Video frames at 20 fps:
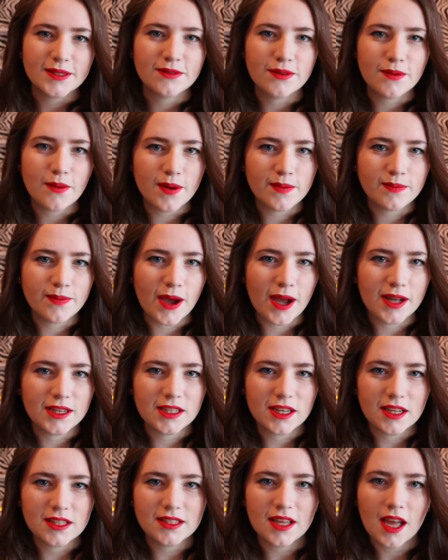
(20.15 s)
for one
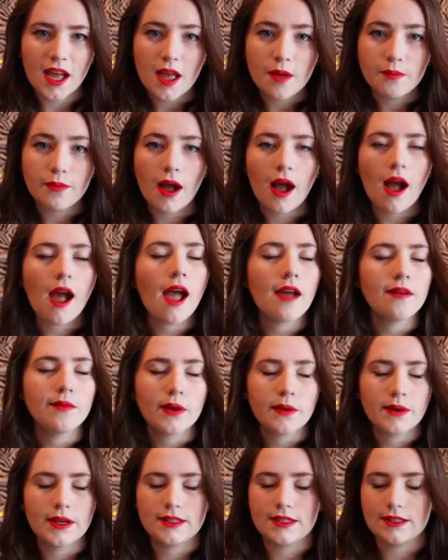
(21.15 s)
purchase, but I have
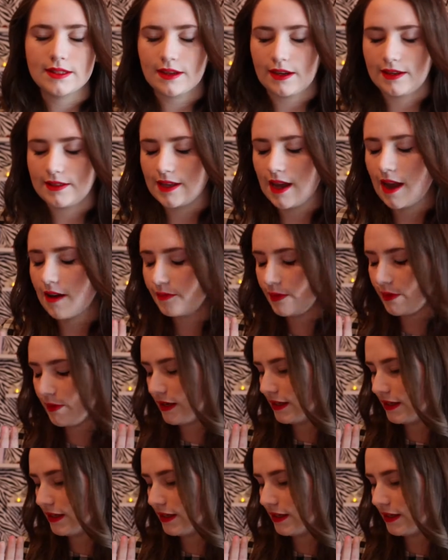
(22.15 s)
my reasons, guys, I have my